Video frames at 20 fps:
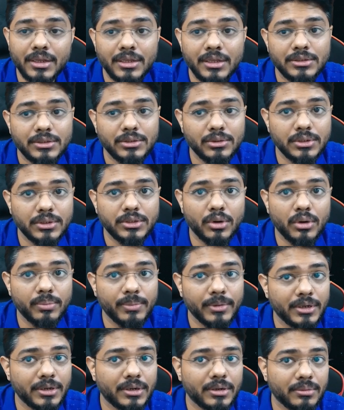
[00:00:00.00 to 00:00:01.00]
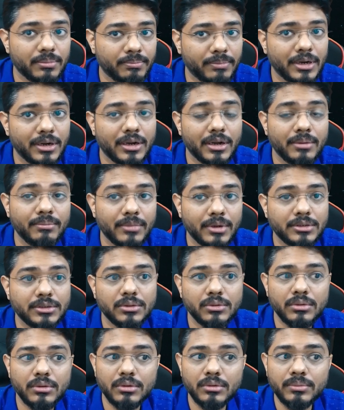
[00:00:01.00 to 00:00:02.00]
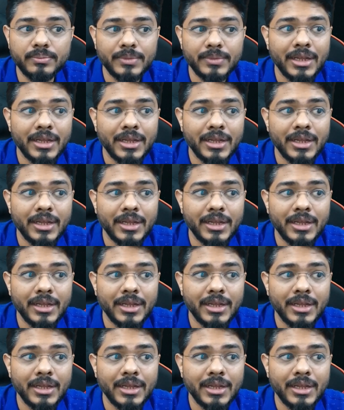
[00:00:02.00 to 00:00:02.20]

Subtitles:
So his opponent, Parham Maksudlu,